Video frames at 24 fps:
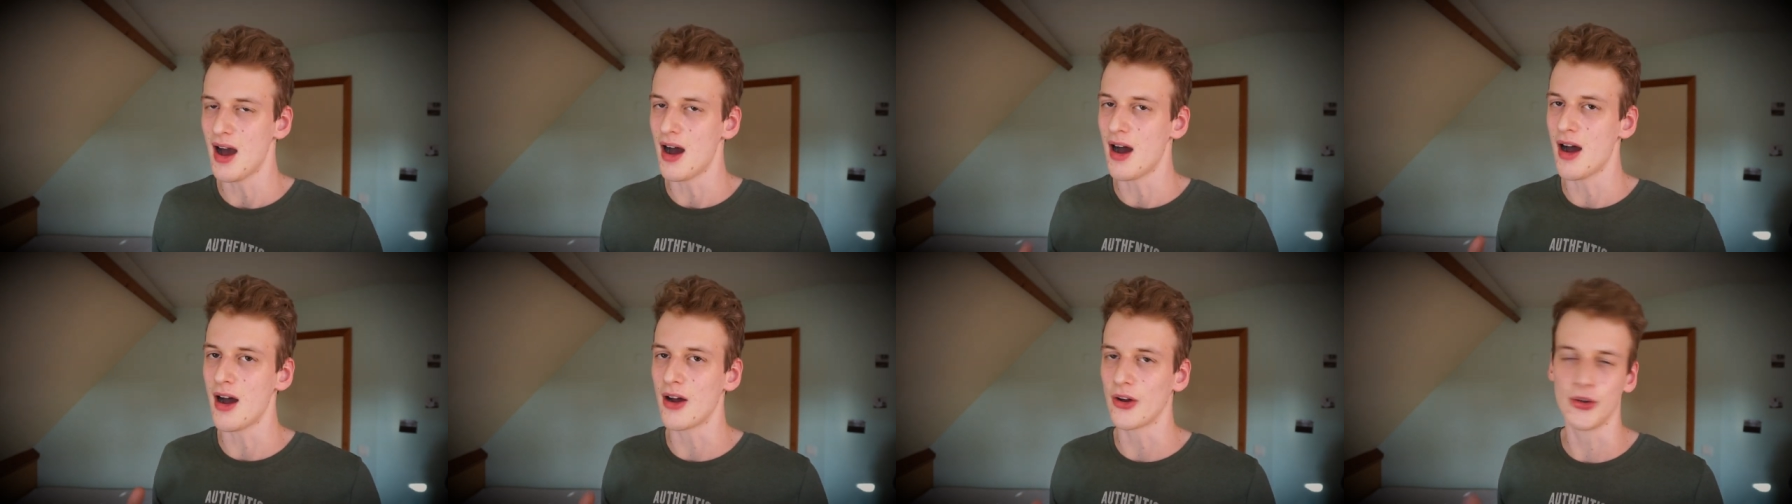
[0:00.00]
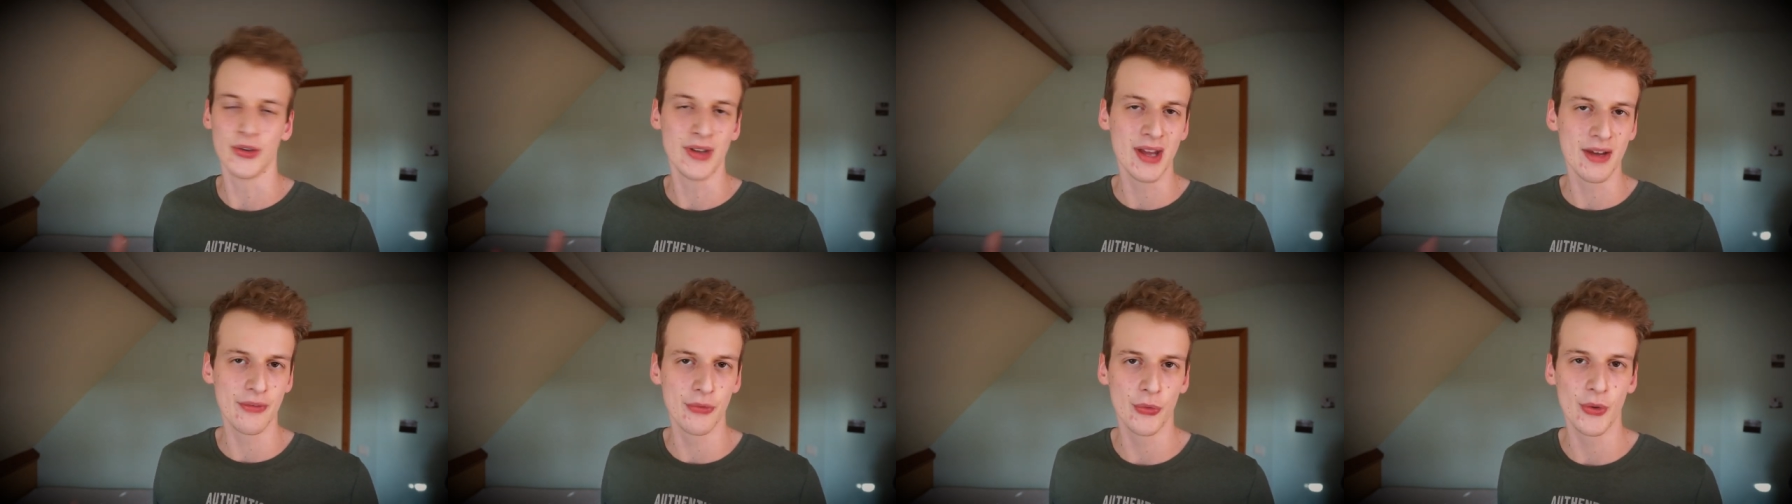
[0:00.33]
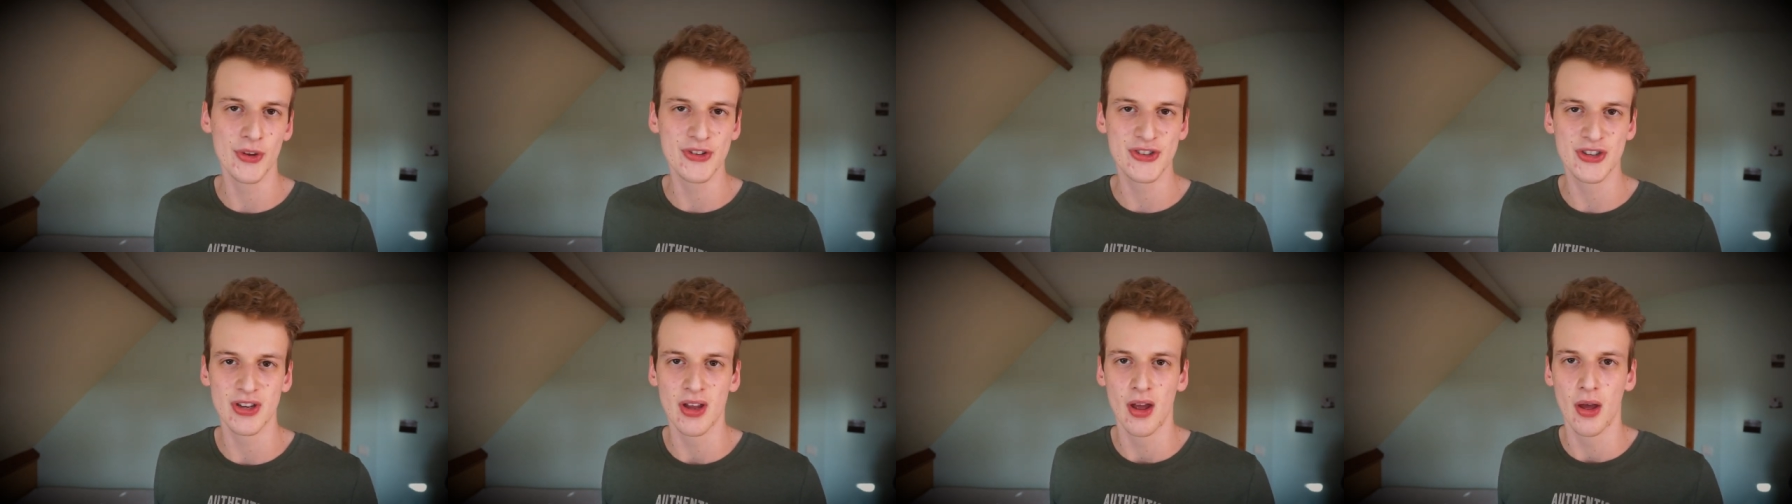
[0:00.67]
are on
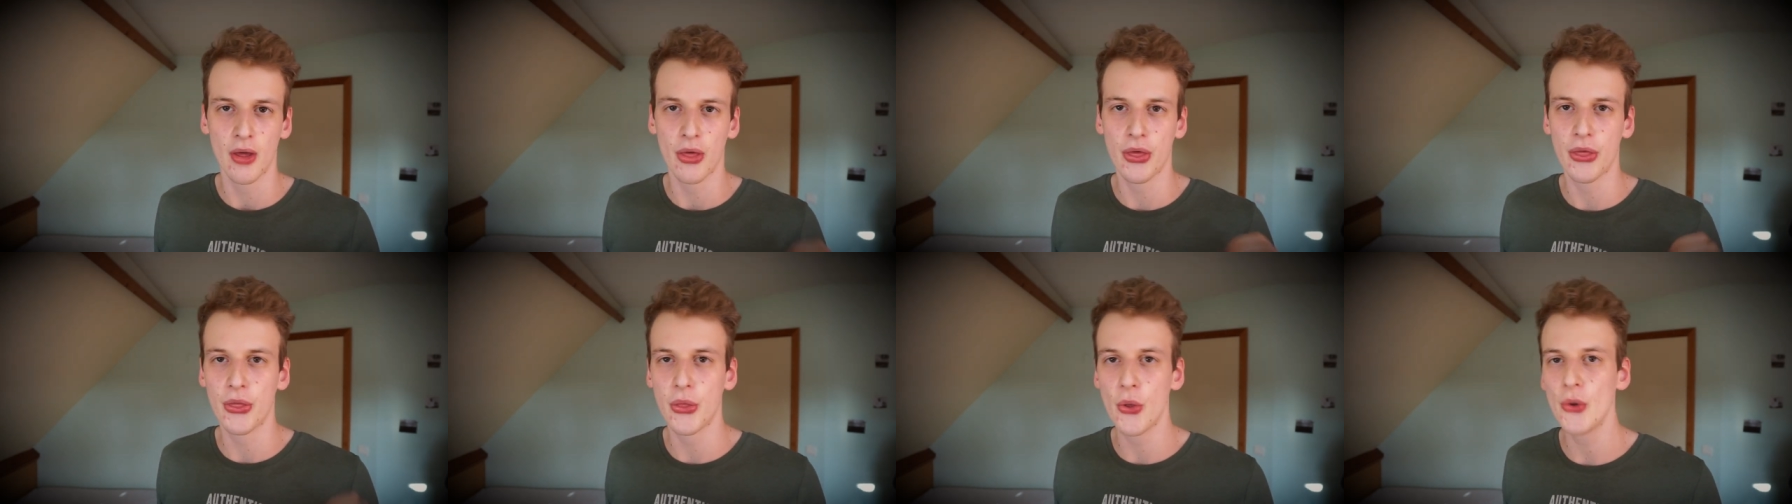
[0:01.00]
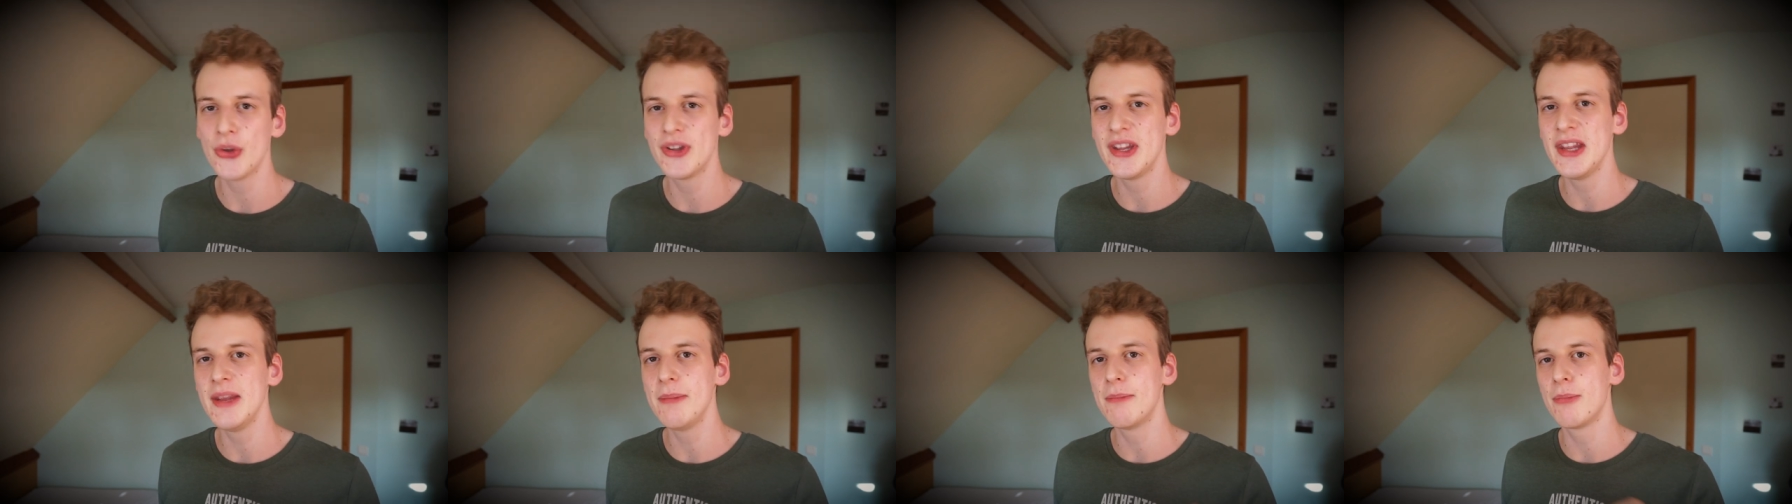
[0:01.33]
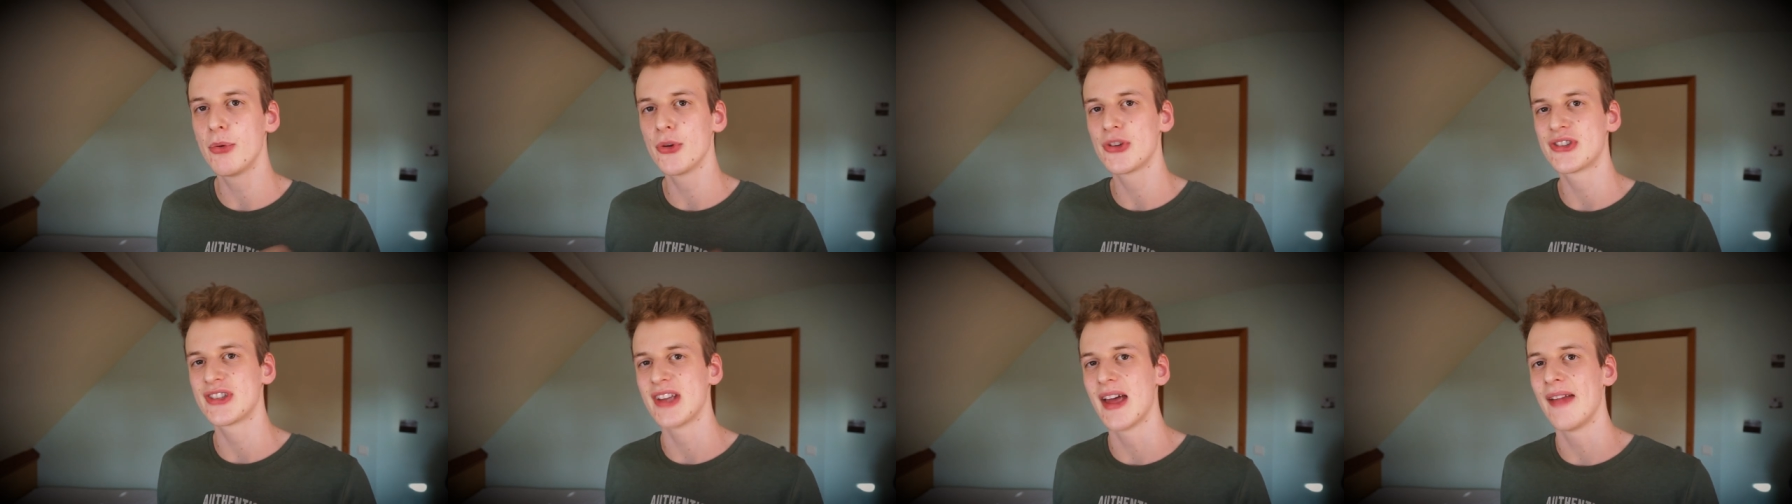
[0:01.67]
average
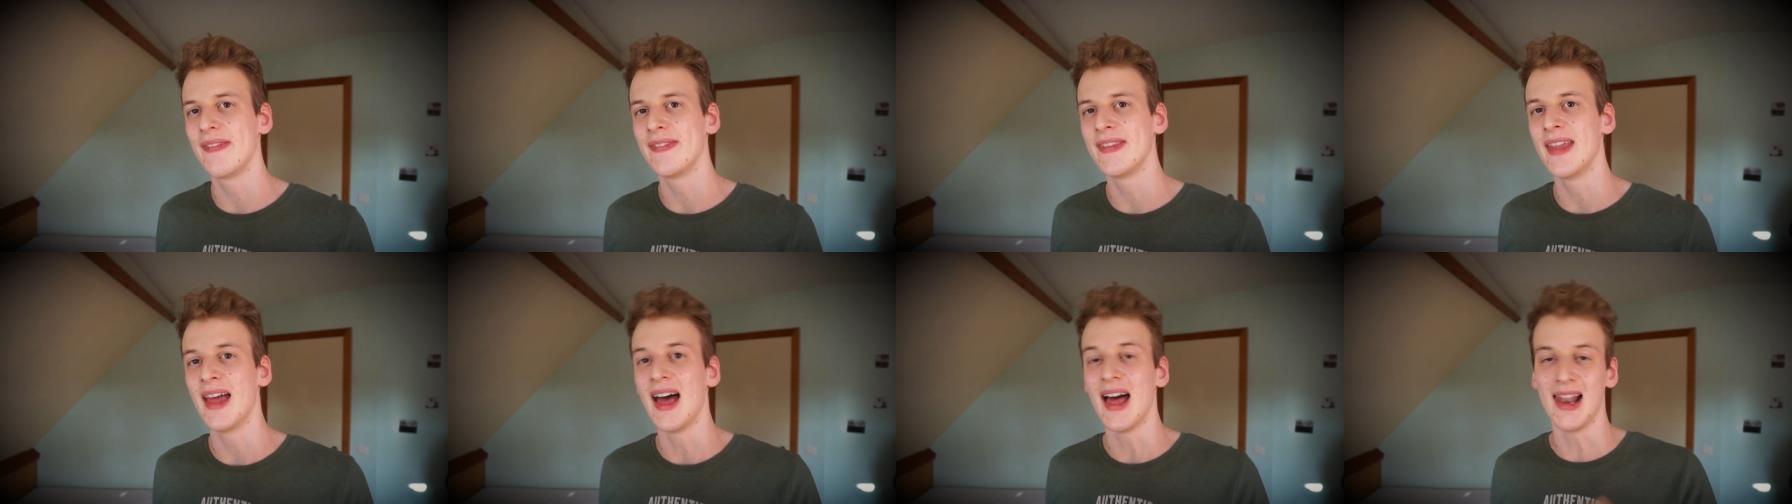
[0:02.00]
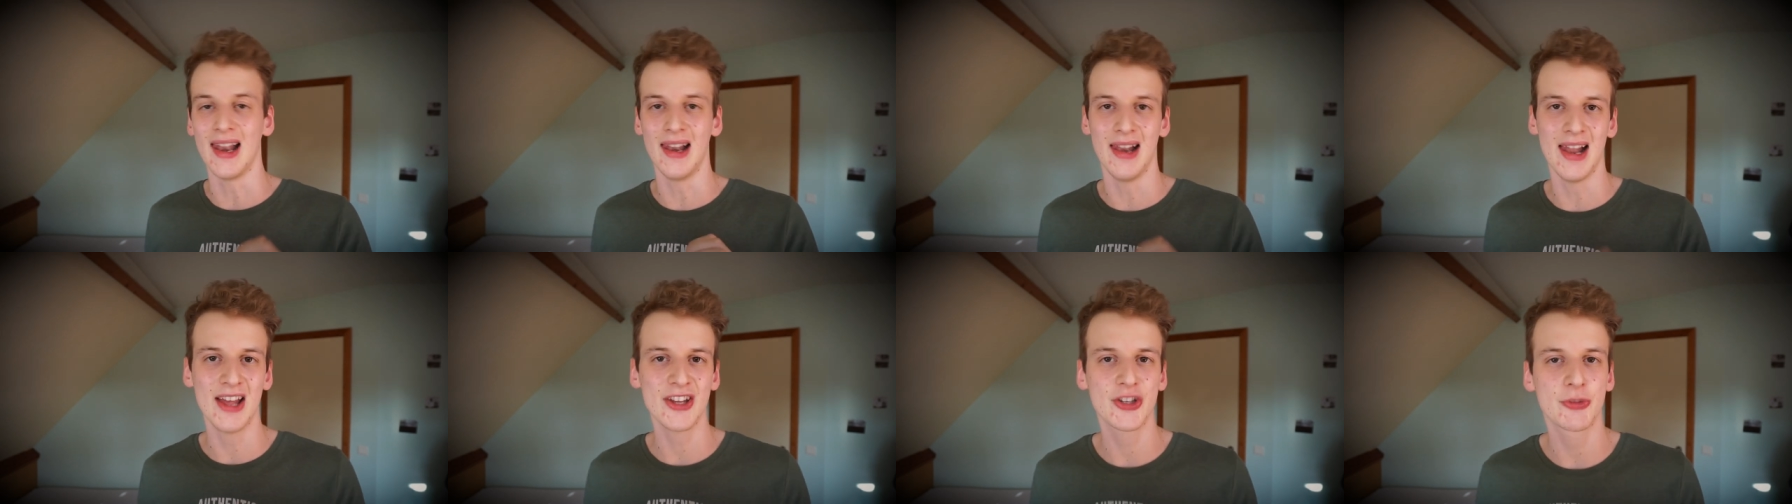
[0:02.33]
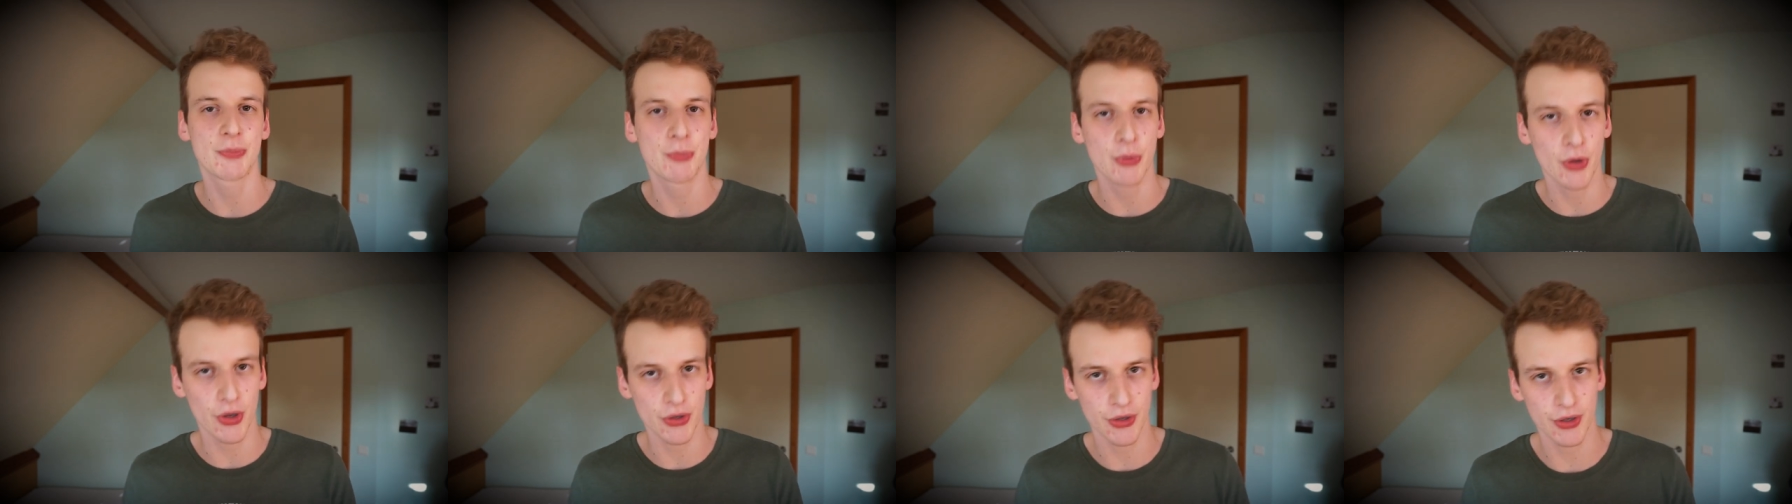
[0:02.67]
30% less
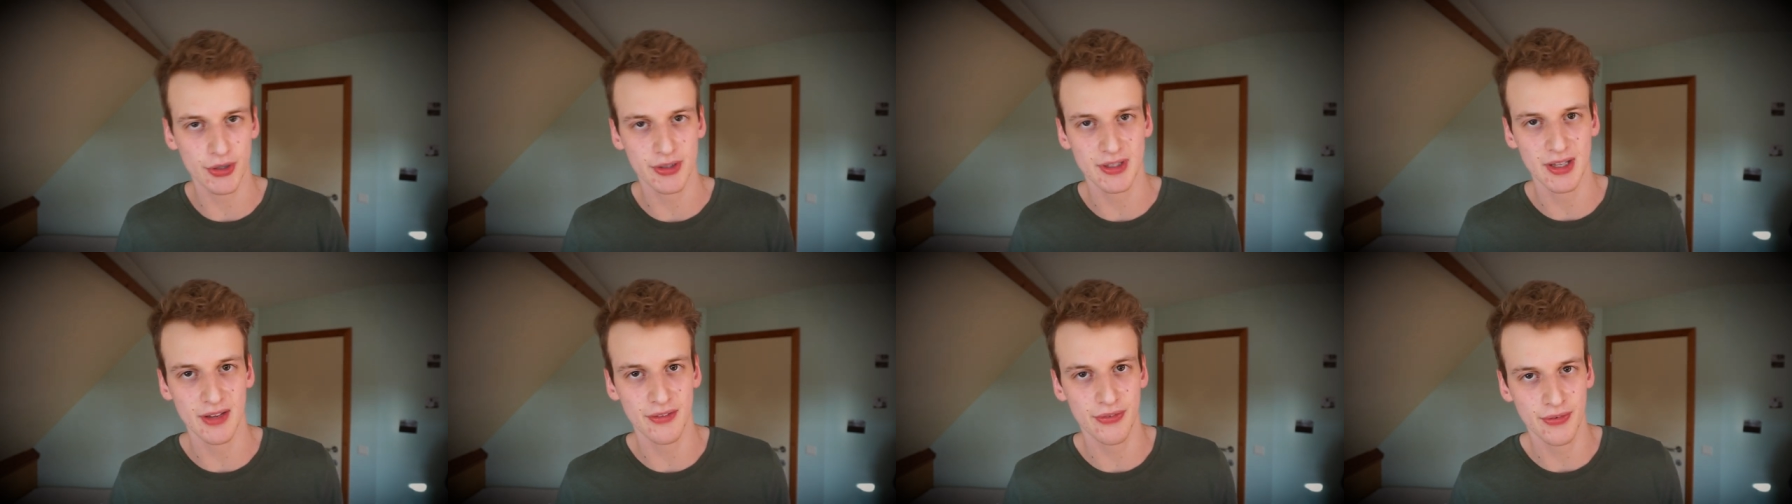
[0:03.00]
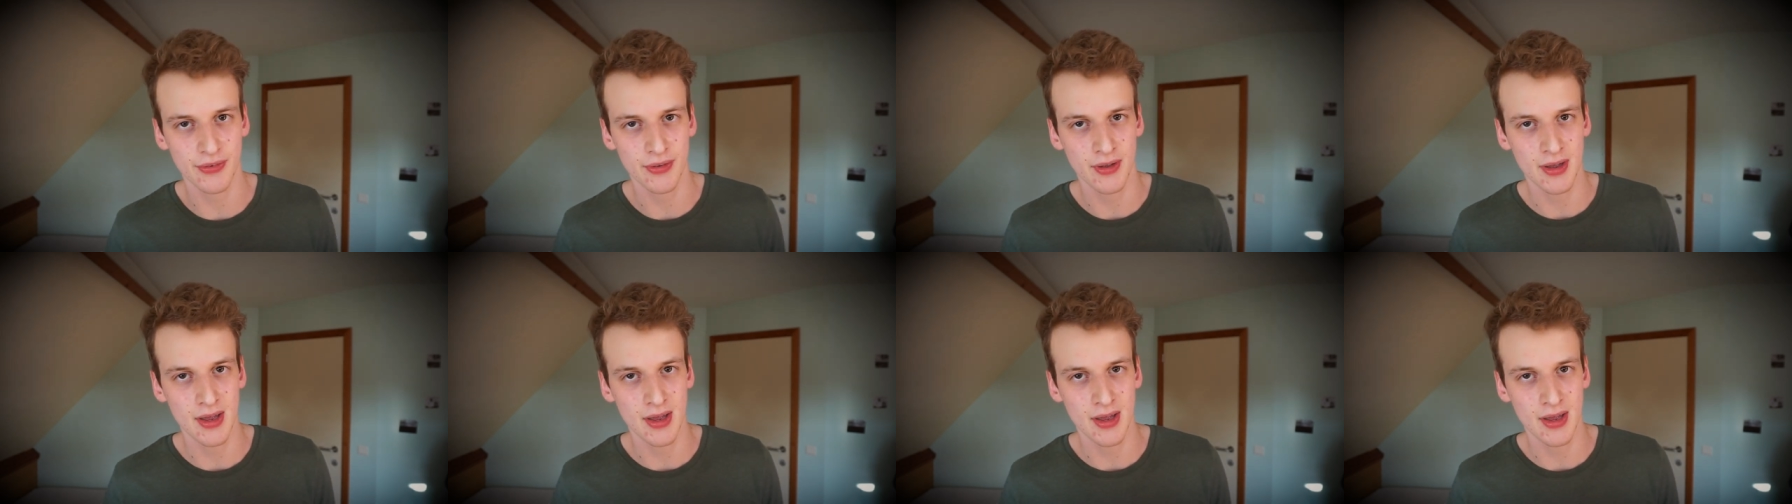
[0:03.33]
productive